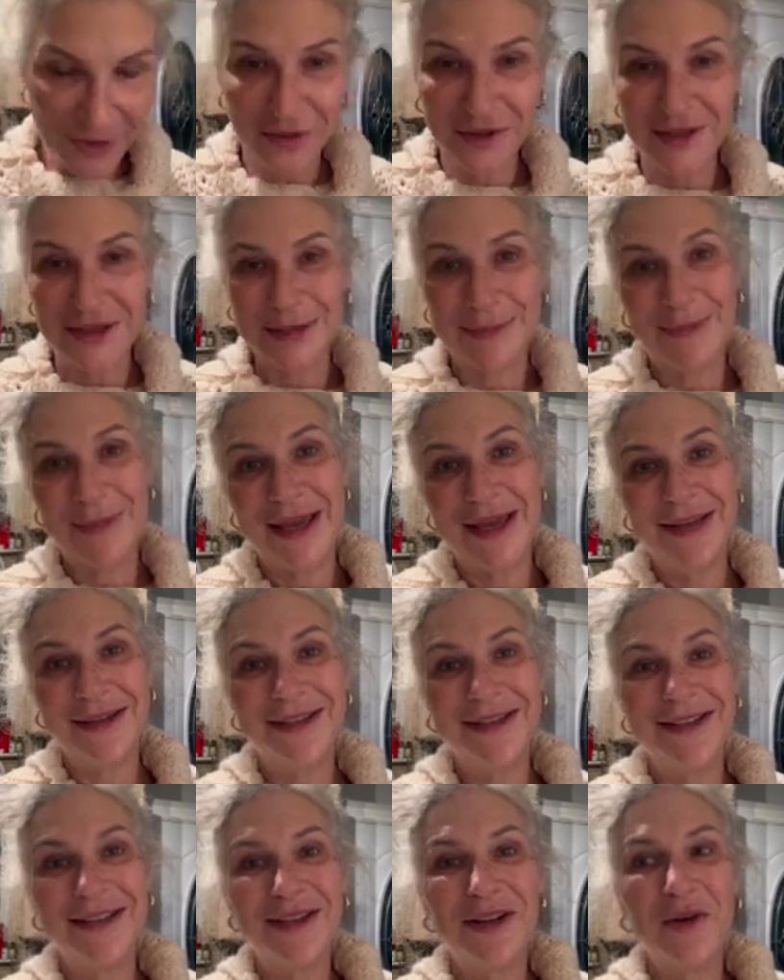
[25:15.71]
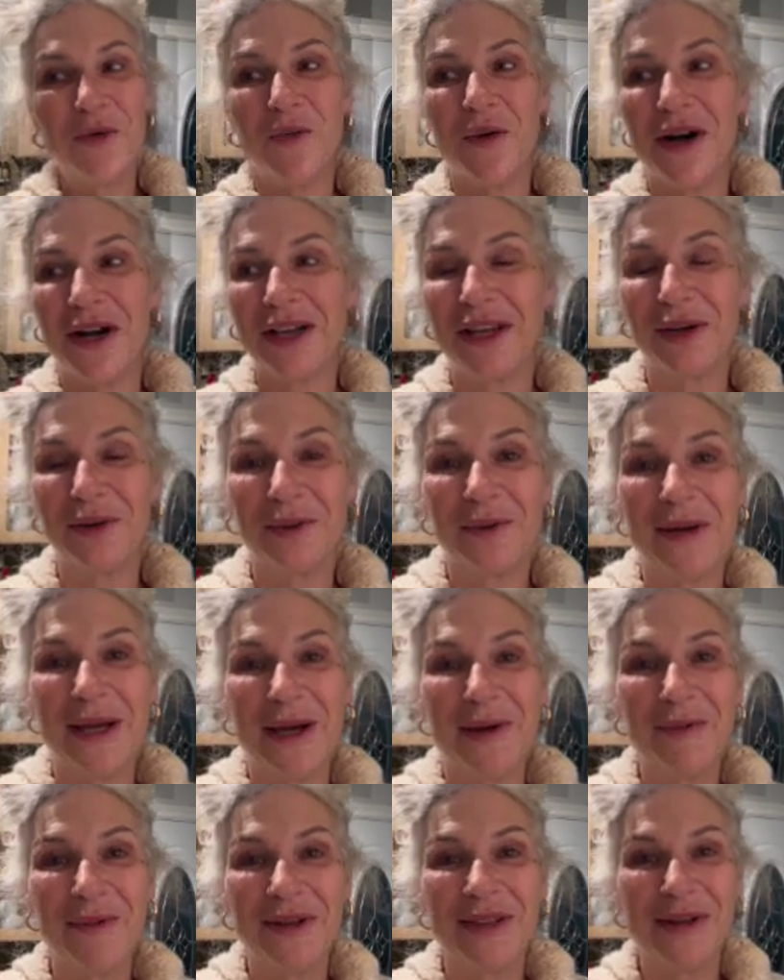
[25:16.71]
these men walking
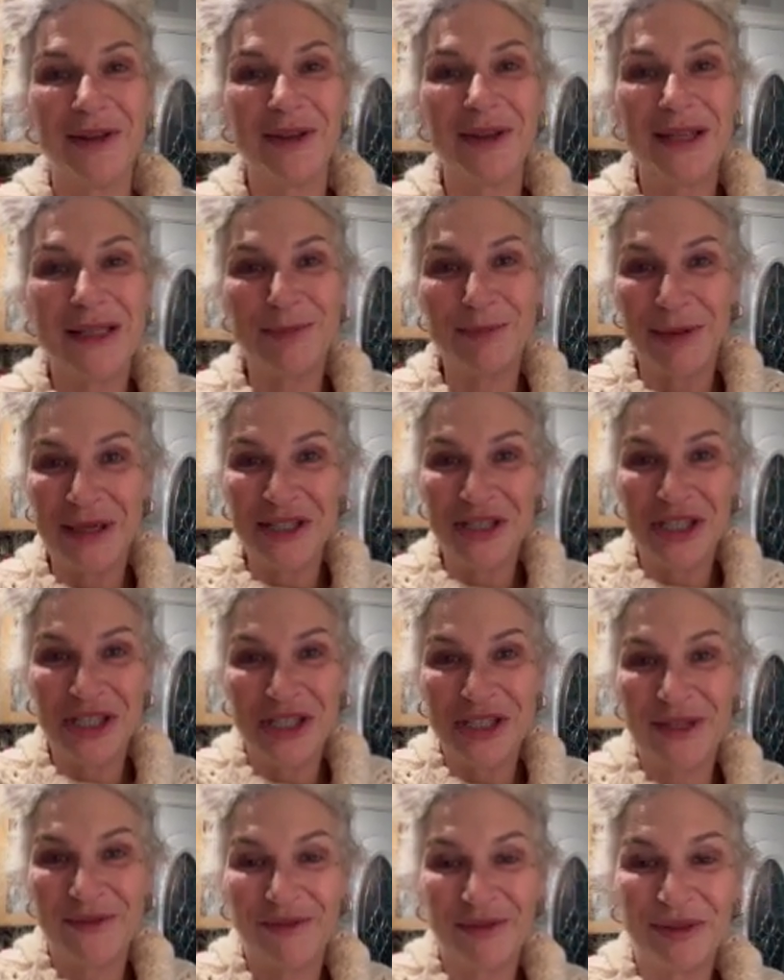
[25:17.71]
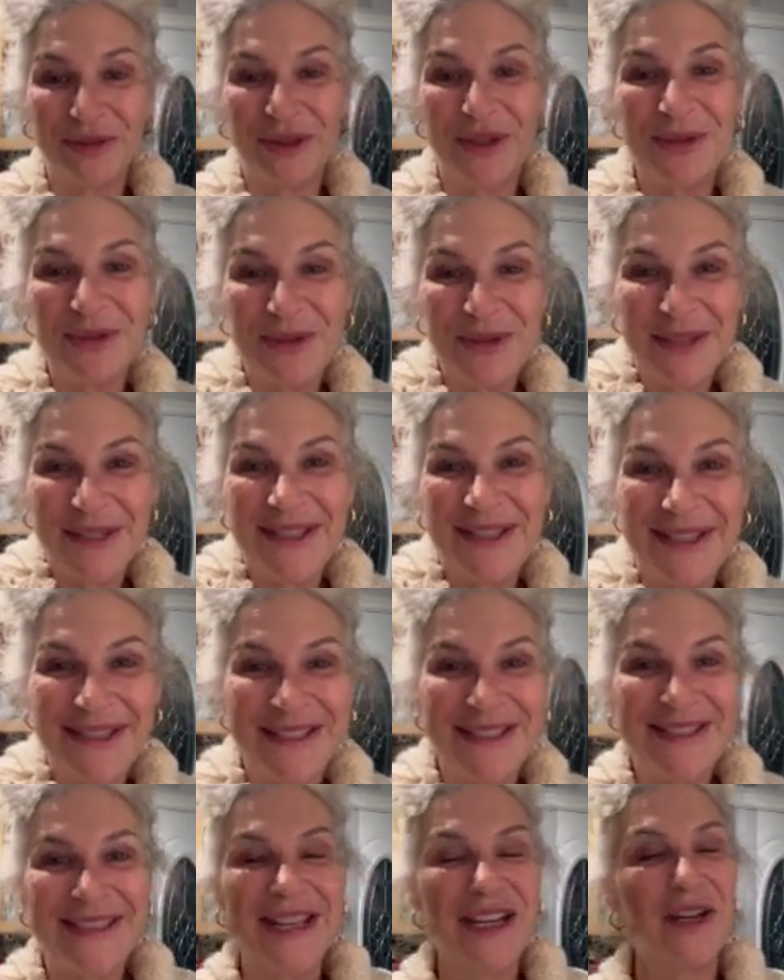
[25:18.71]
around with all these bunches of
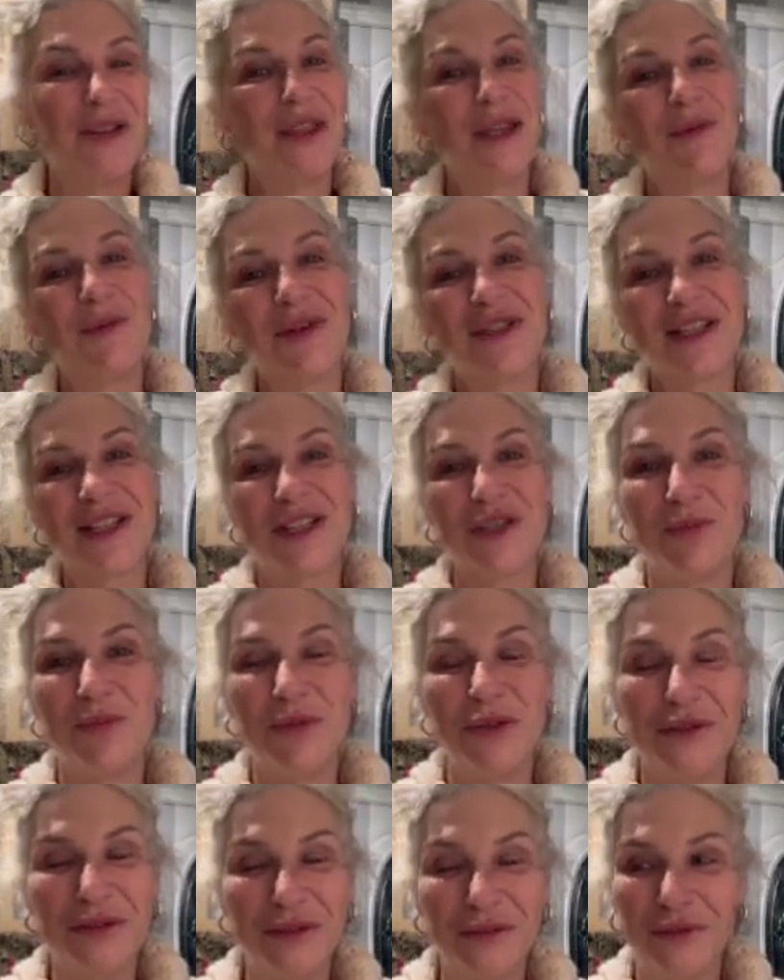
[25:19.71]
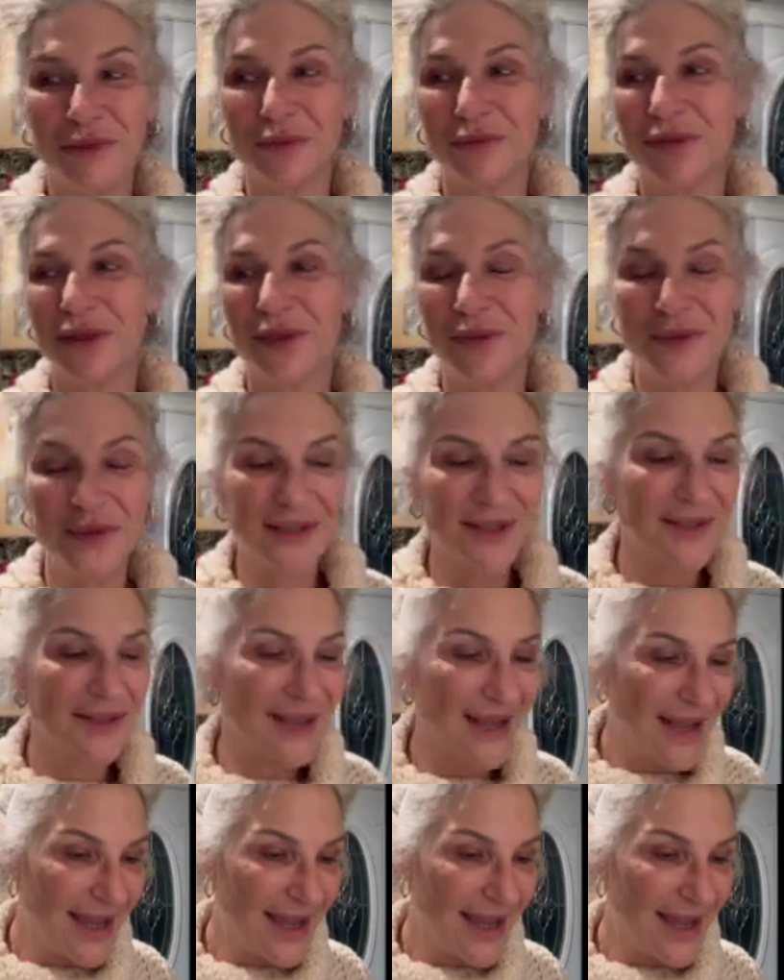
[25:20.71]
roses, and they were such beautiful roses,